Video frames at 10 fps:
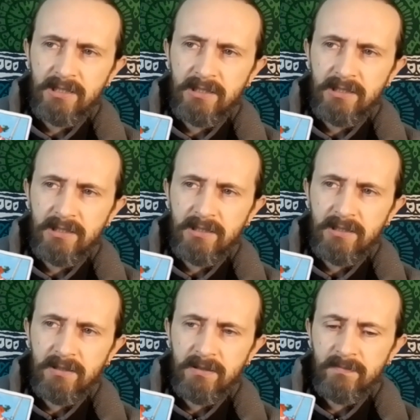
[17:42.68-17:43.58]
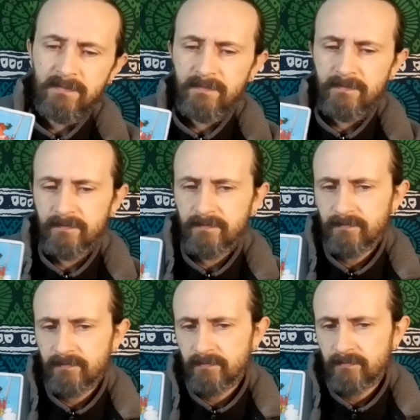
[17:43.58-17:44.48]

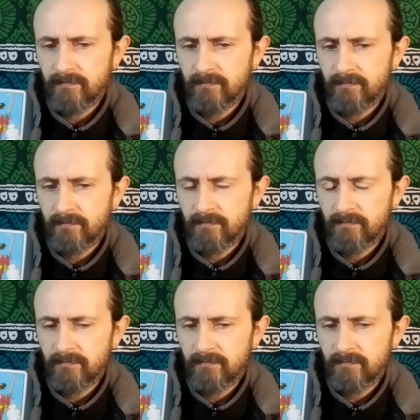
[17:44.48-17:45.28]
Nothing is said.